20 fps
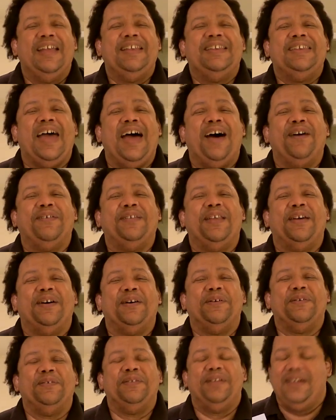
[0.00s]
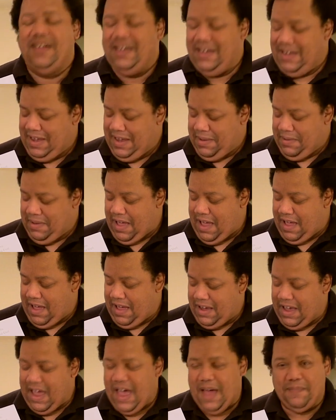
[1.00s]
Download
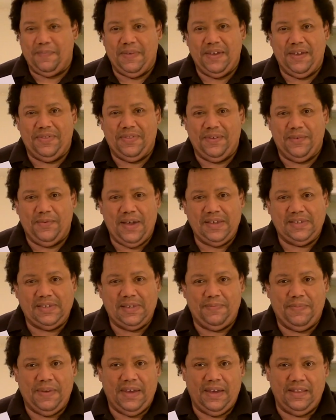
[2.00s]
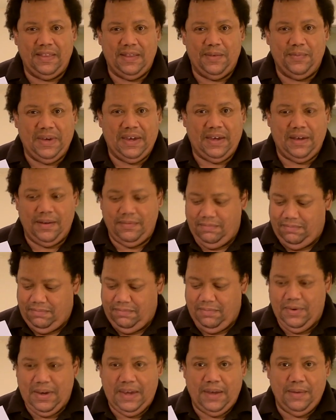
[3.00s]
a copy of the recipe, and then we
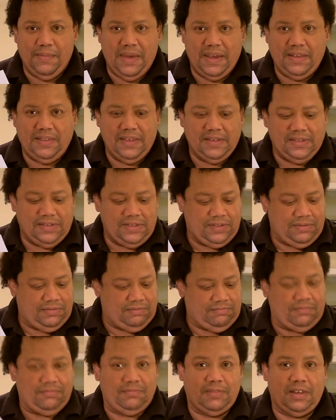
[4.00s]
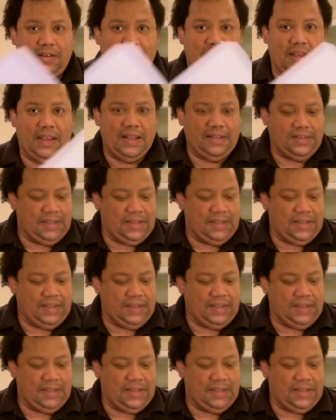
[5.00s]
can make this galette